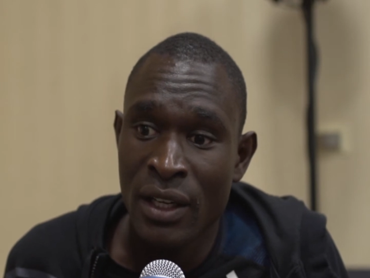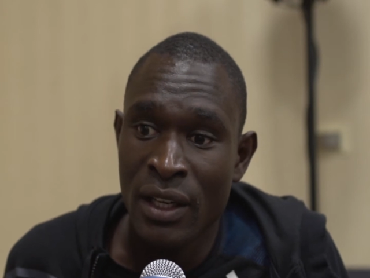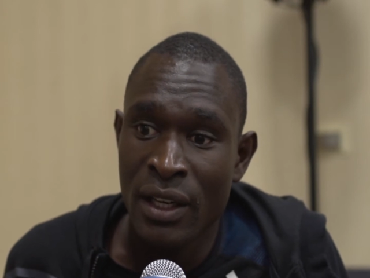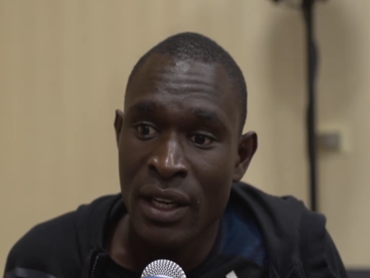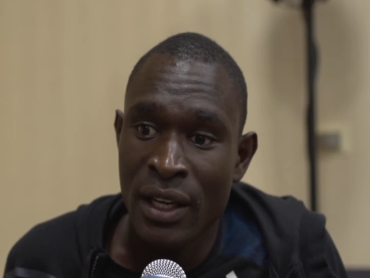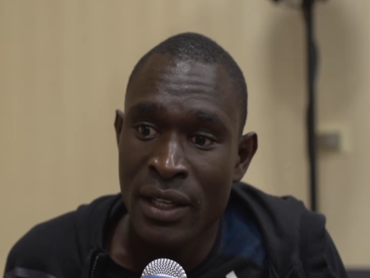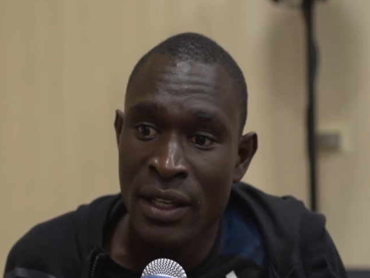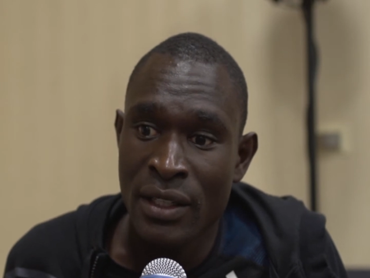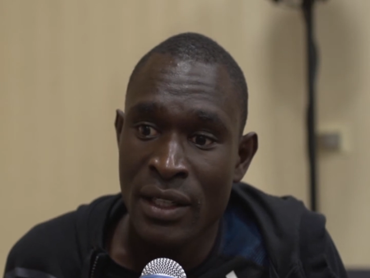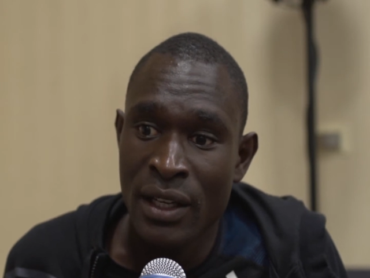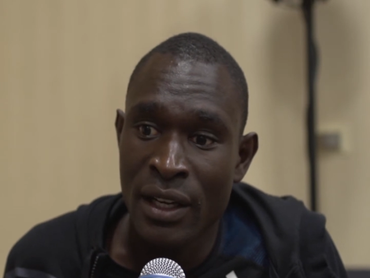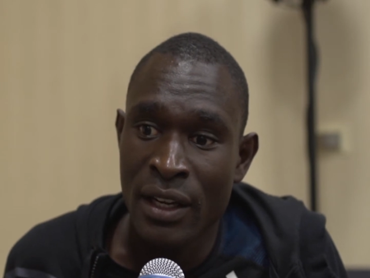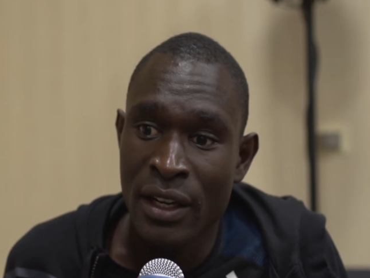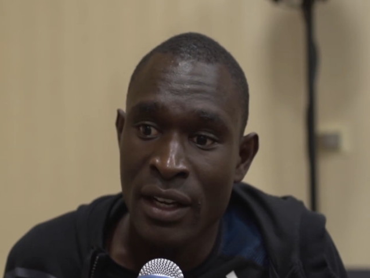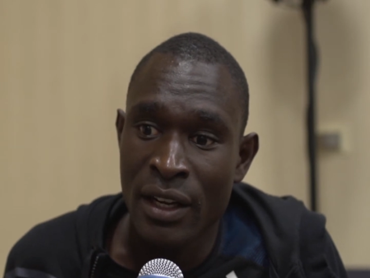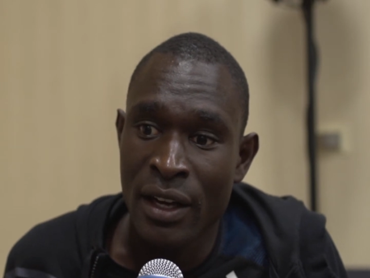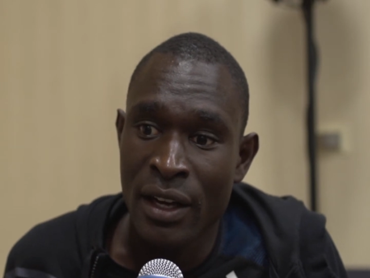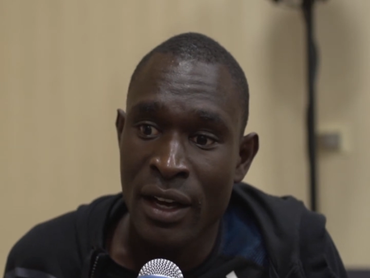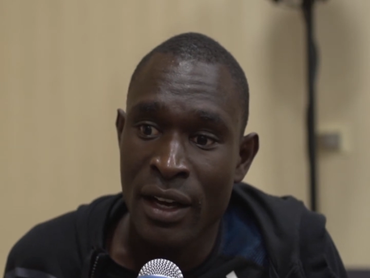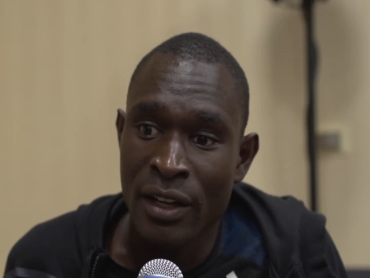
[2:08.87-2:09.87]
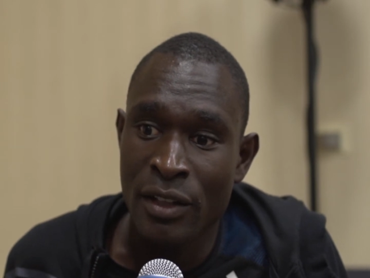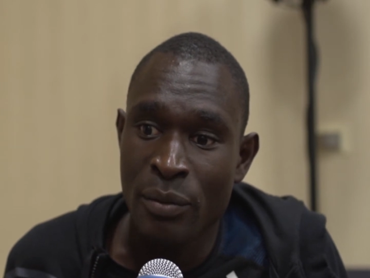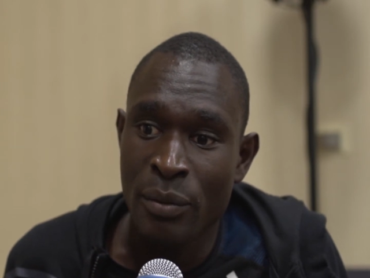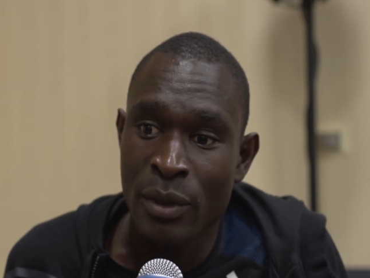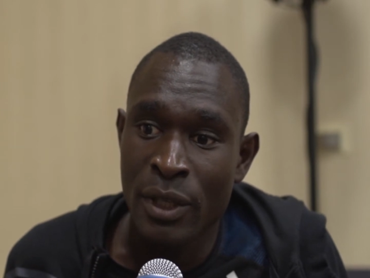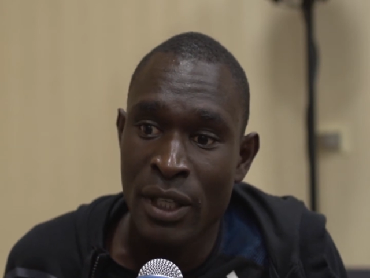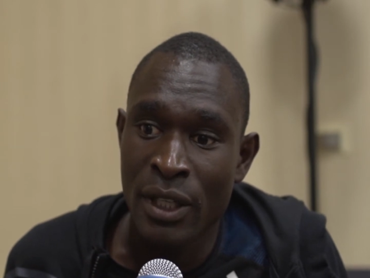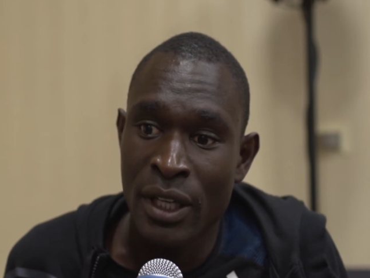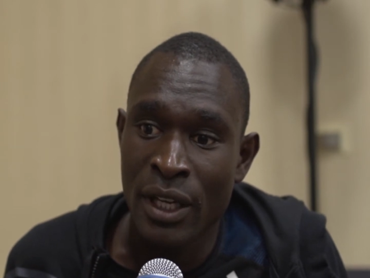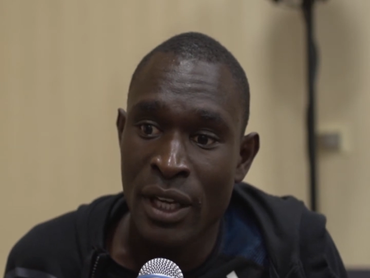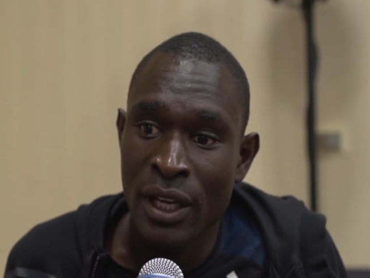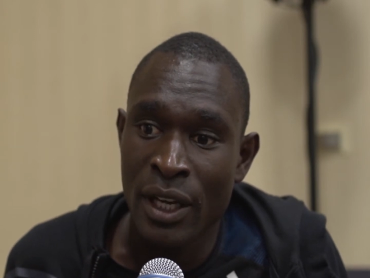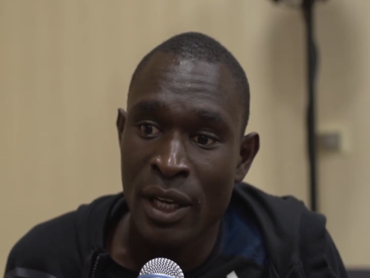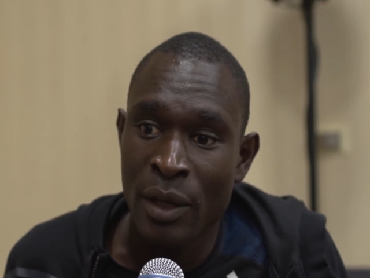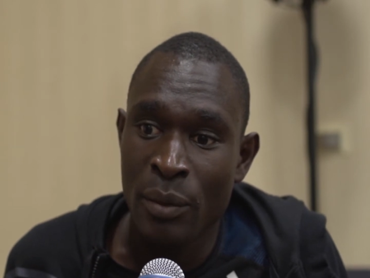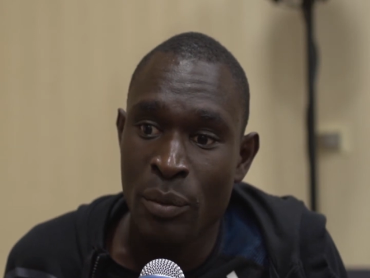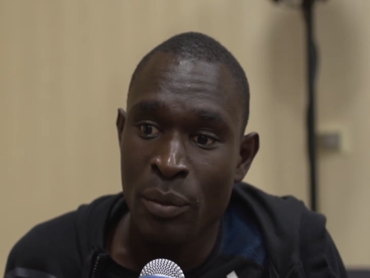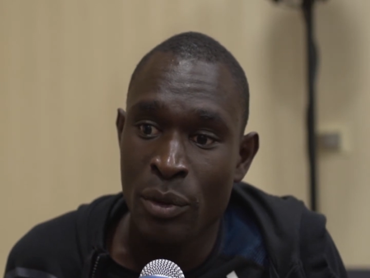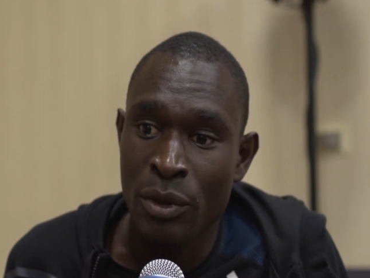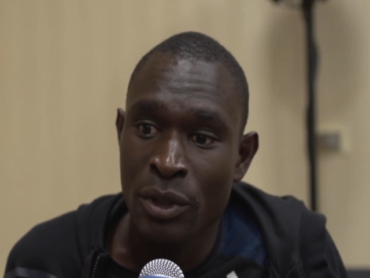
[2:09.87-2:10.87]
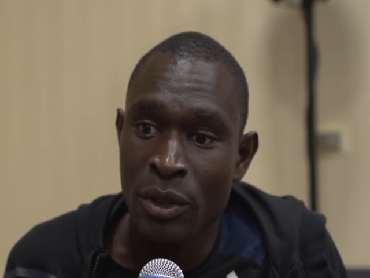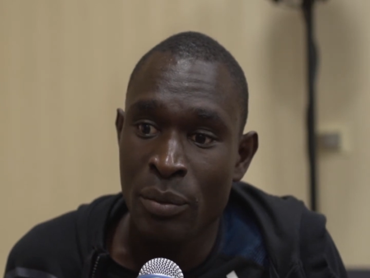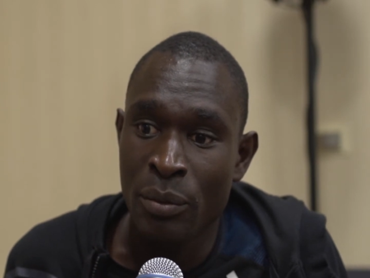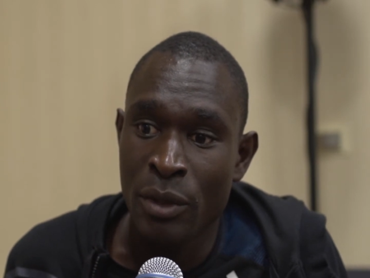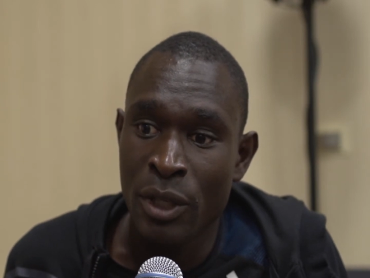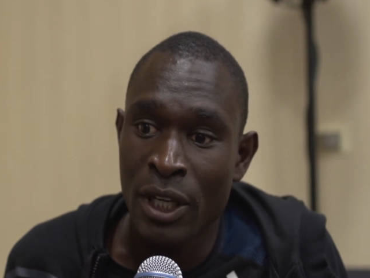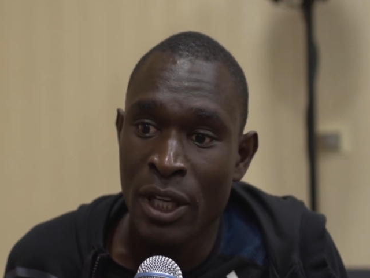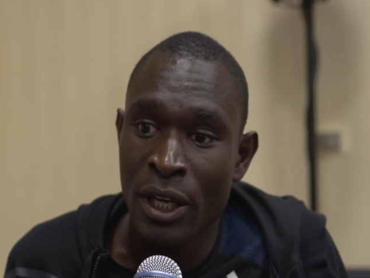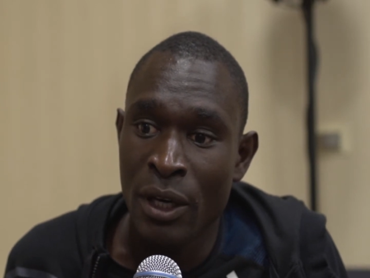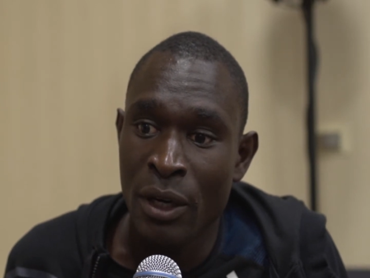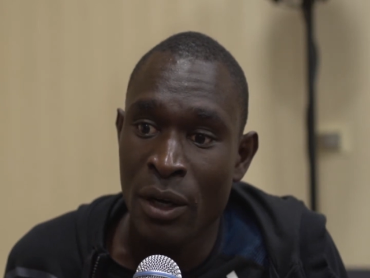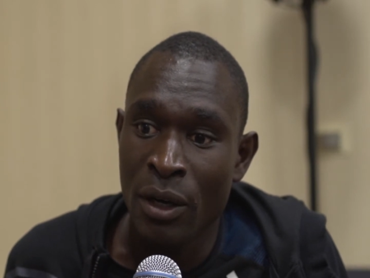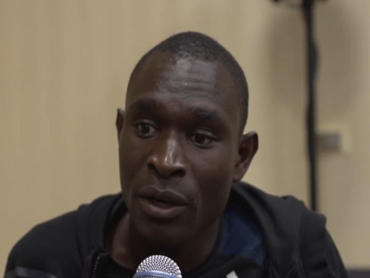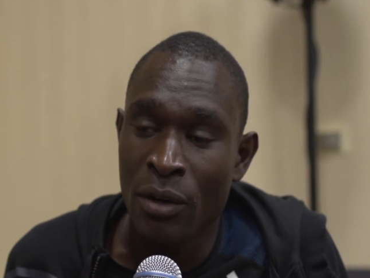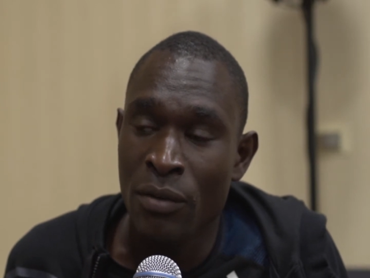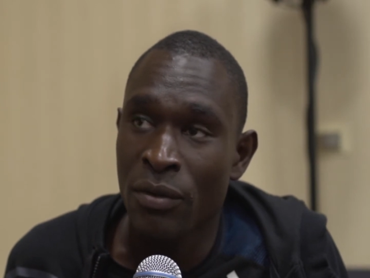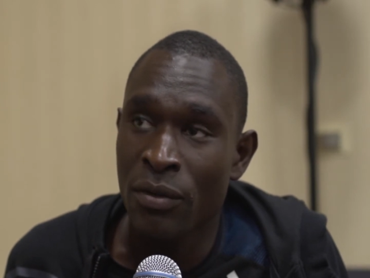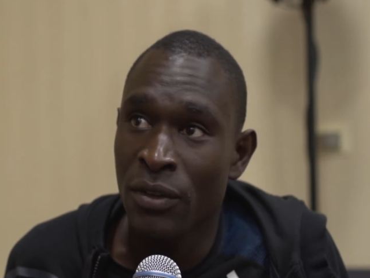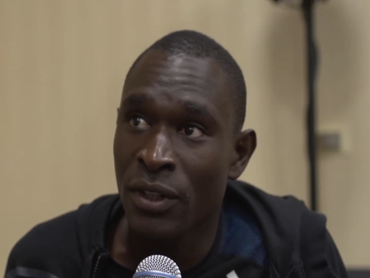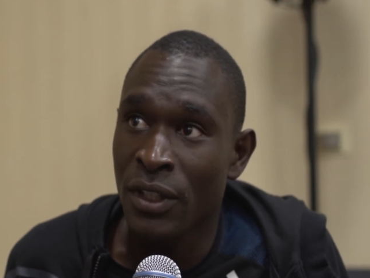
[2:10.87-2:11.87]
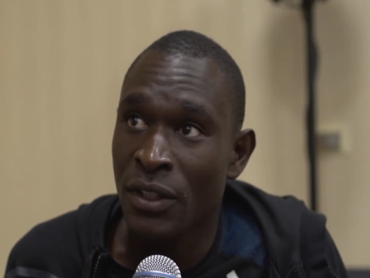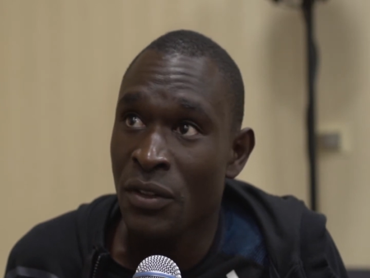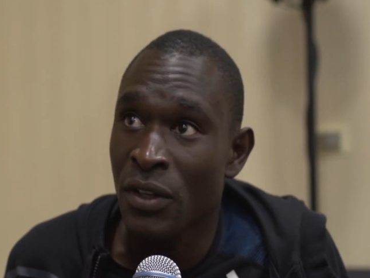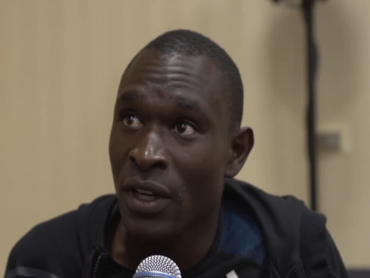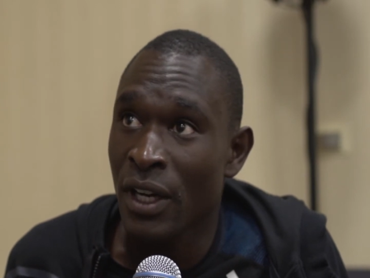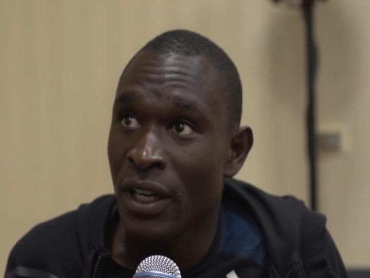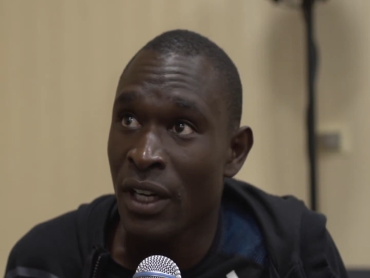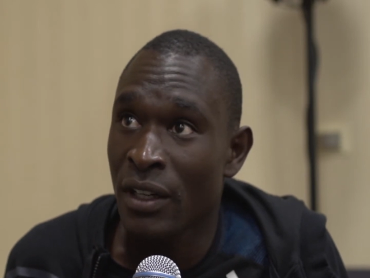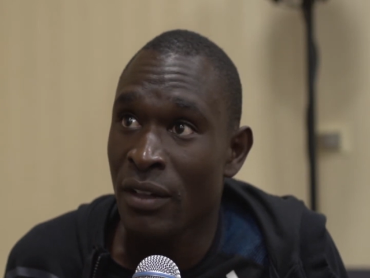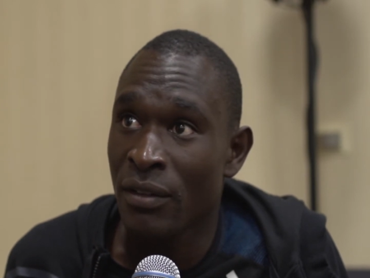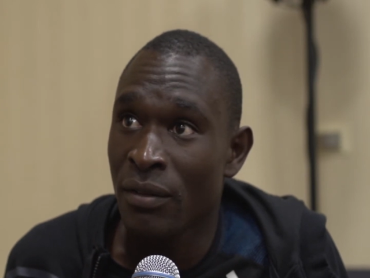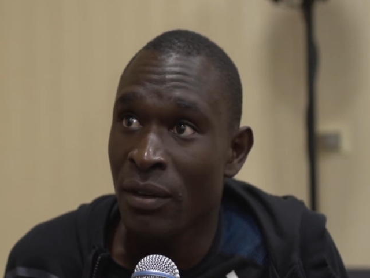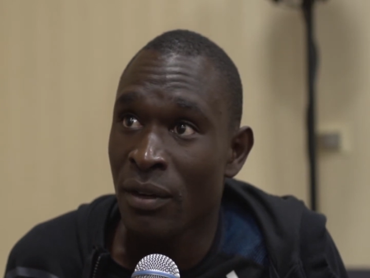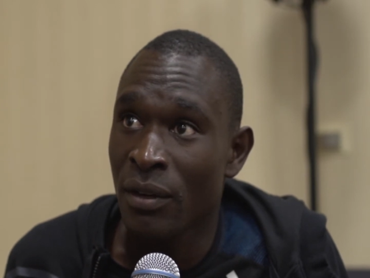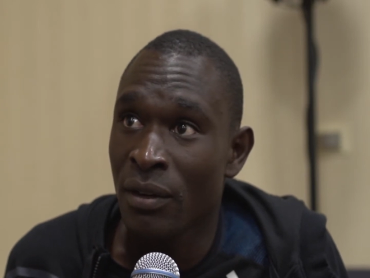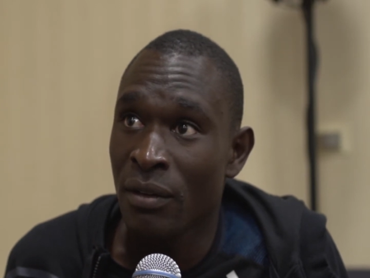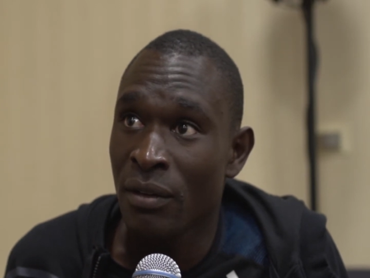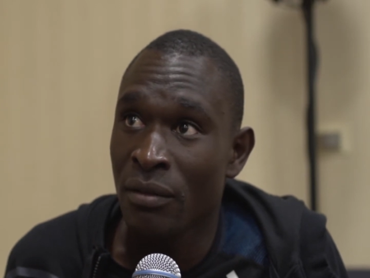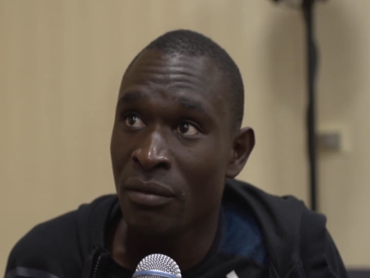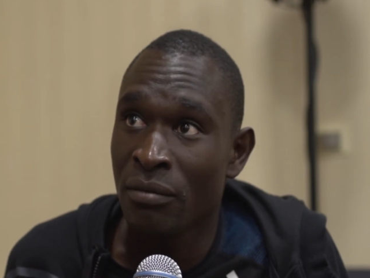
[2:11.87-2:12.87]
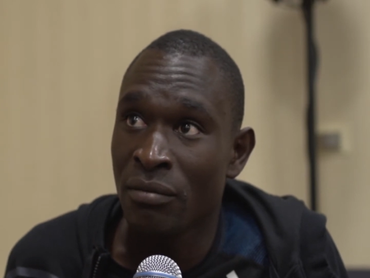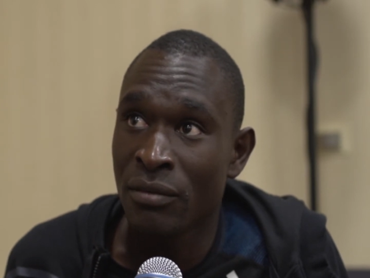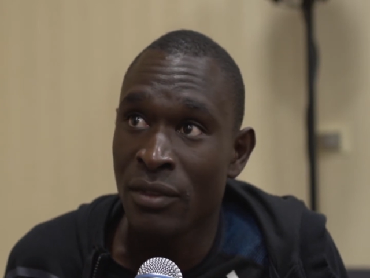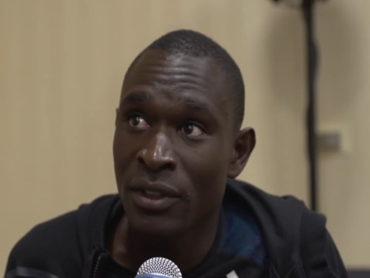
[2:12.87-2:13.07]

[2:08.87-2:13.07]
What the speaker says: that has been putting me off the track for